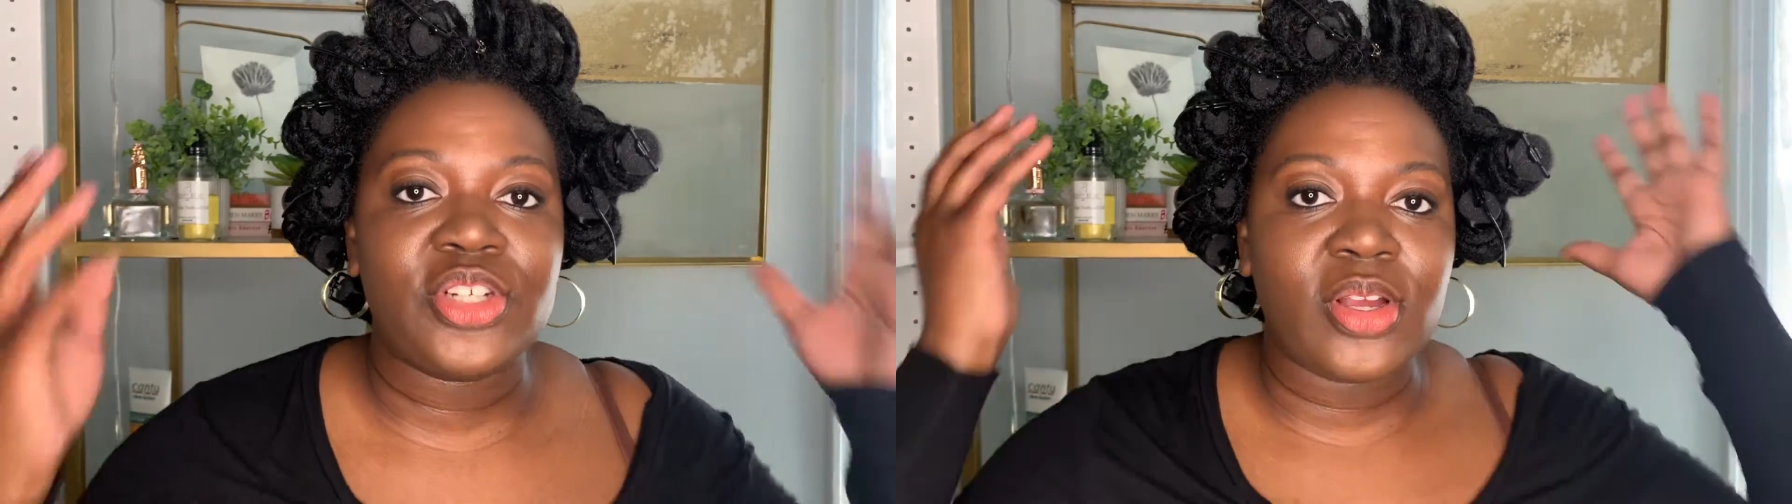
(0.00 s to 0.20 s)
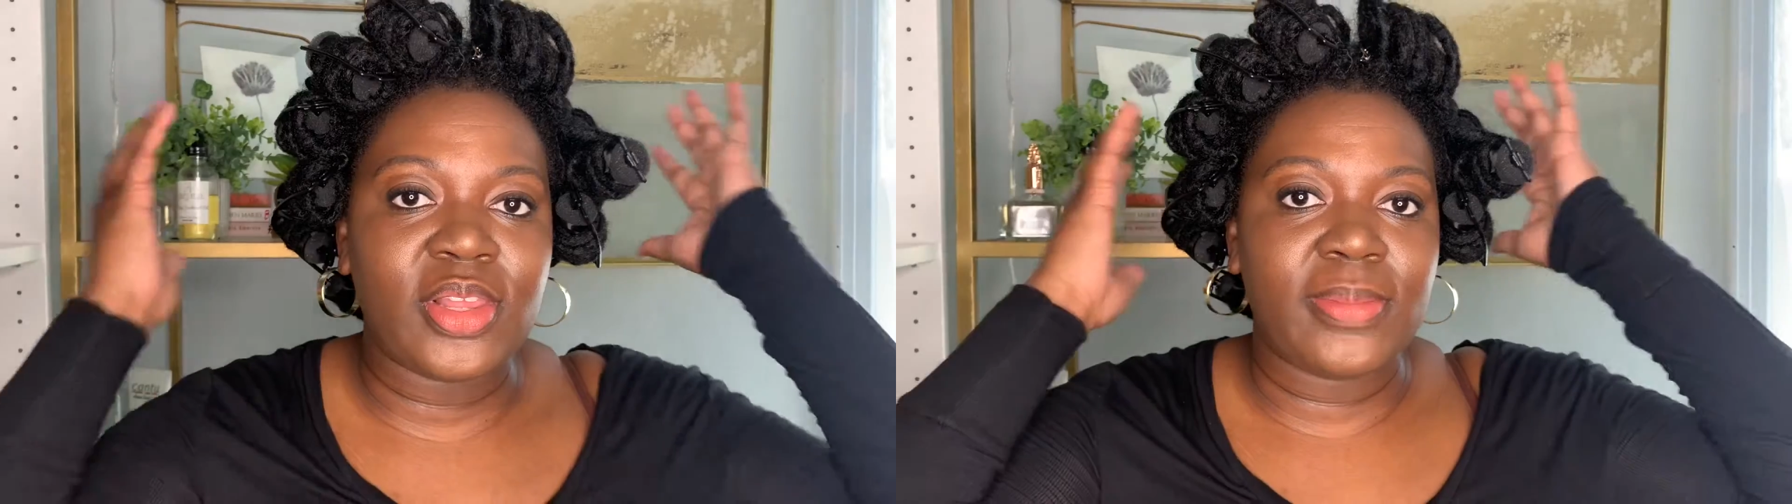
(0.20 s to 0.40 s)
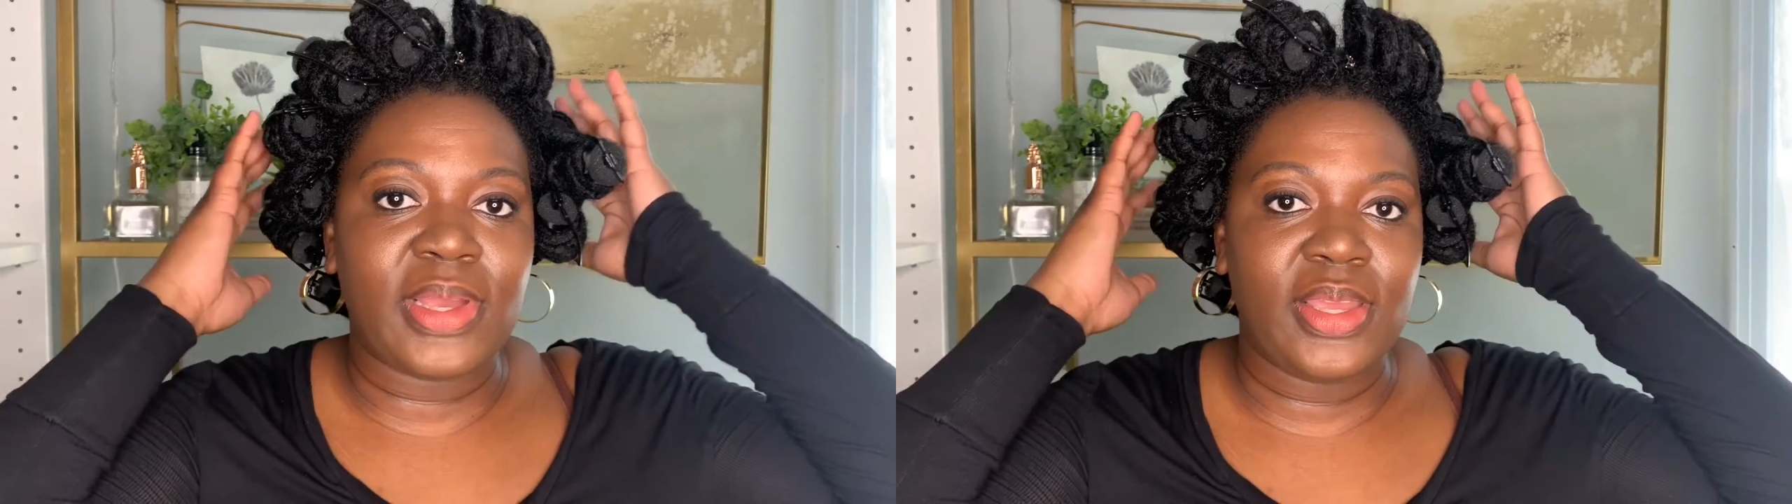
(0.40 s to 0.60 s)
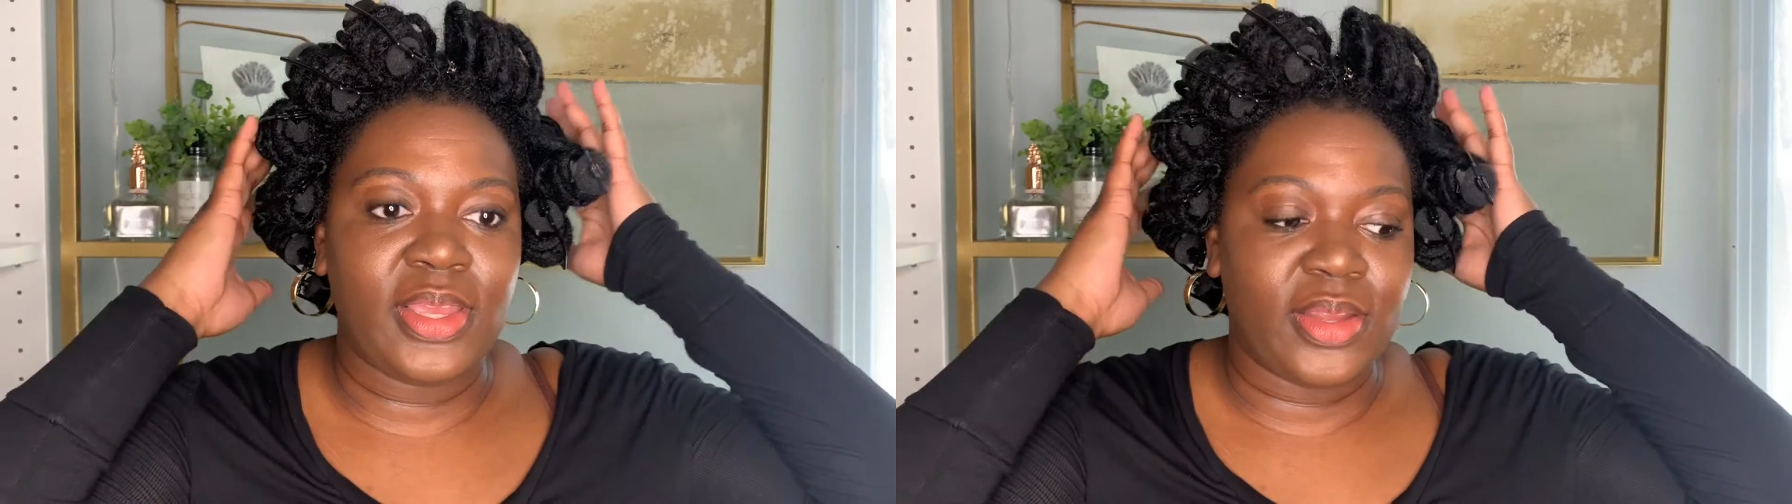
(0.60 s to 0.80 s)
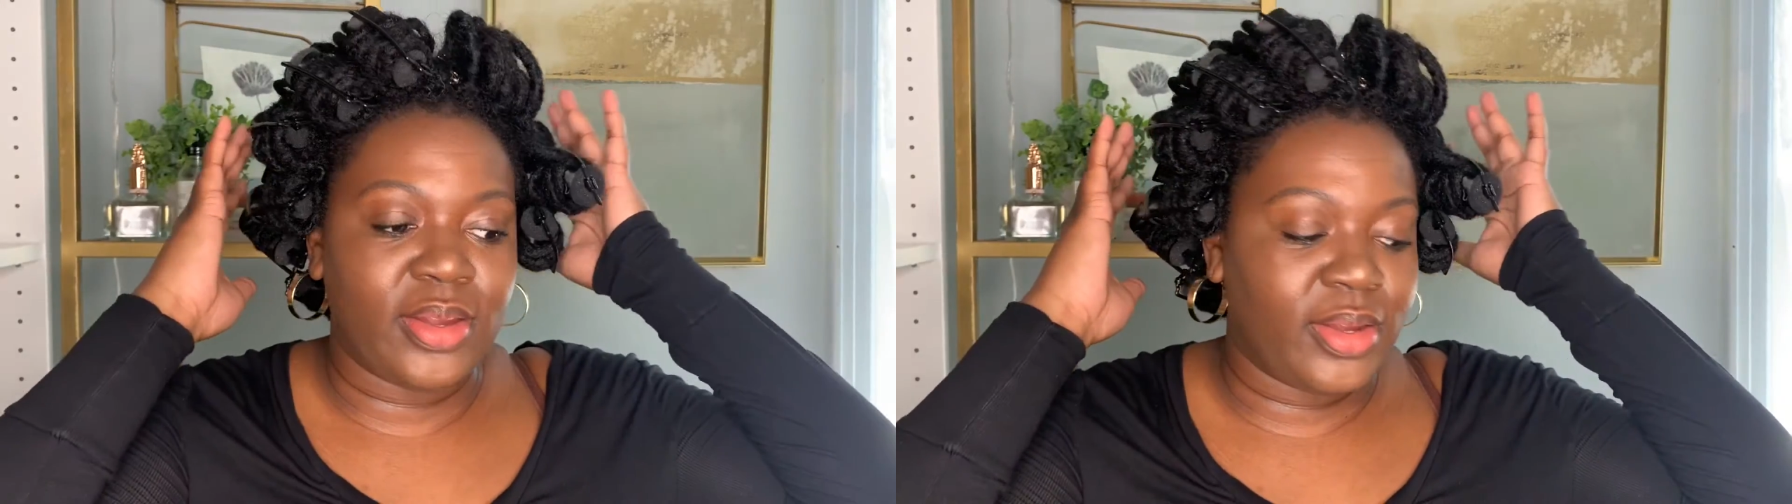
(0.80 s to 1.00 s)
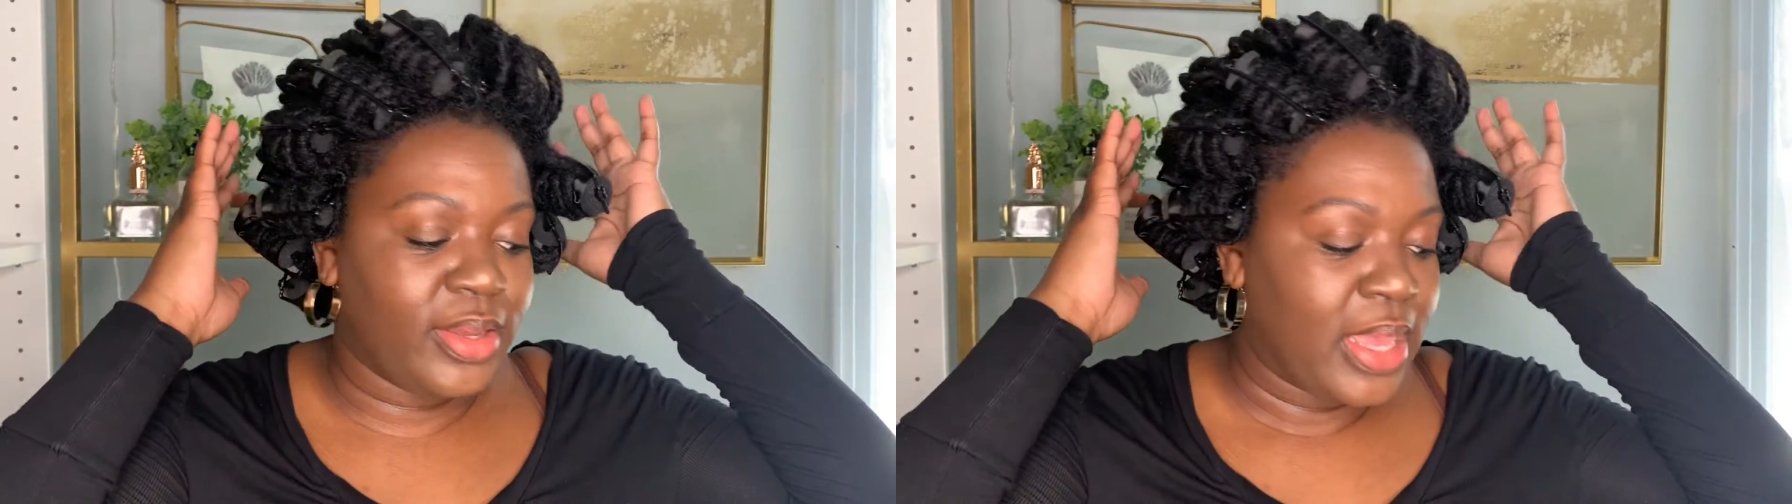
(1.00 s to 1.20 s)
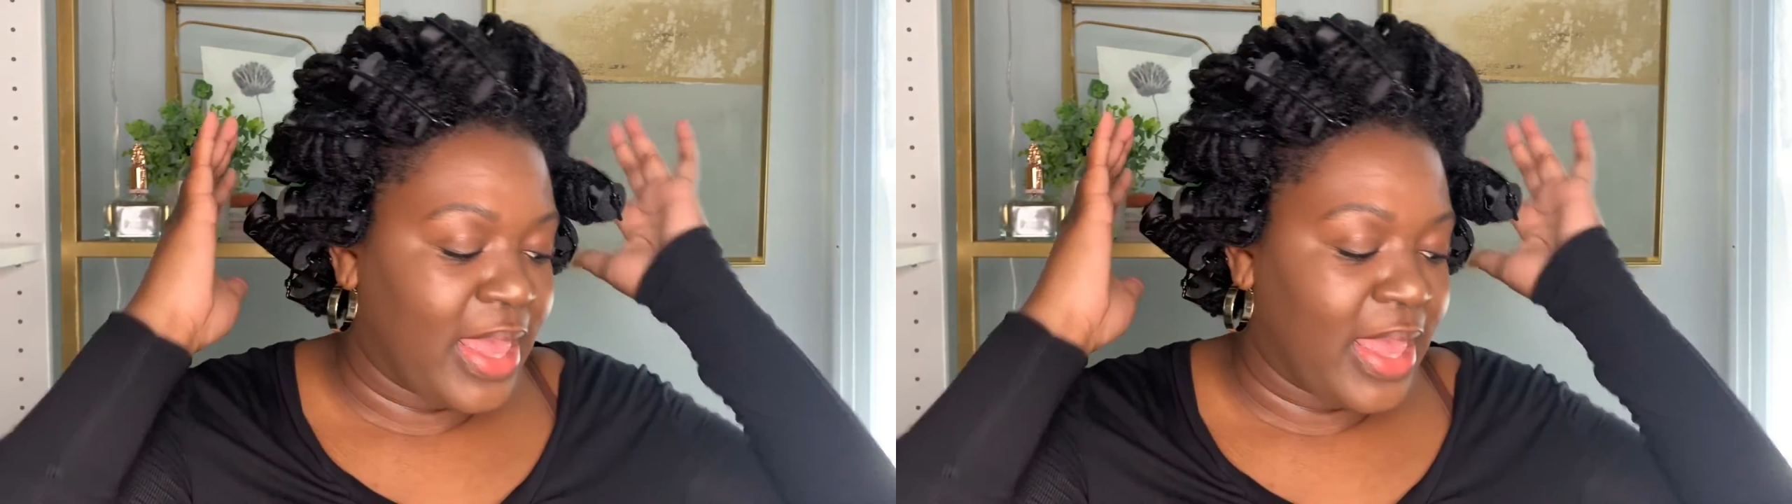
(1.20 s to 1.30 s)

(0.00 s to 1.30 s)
curling my hair,